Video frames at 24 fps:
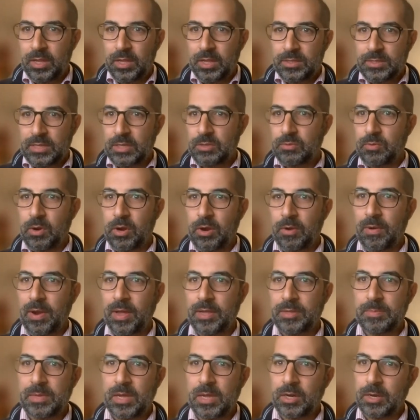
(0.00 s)
that were
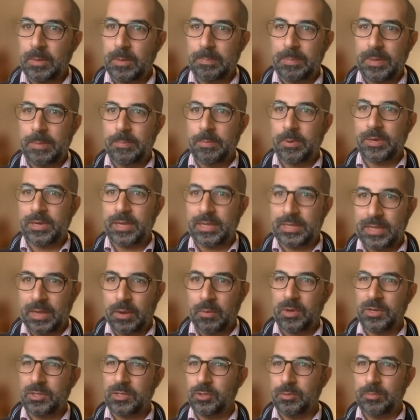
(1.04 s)
around me are the people that I
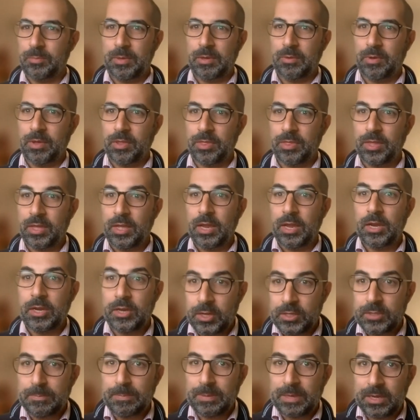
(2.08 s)
want to be with.
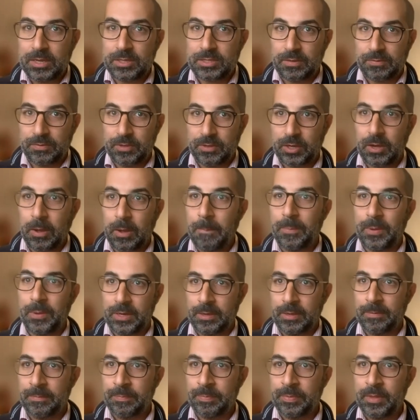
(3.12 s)
Not because of the company.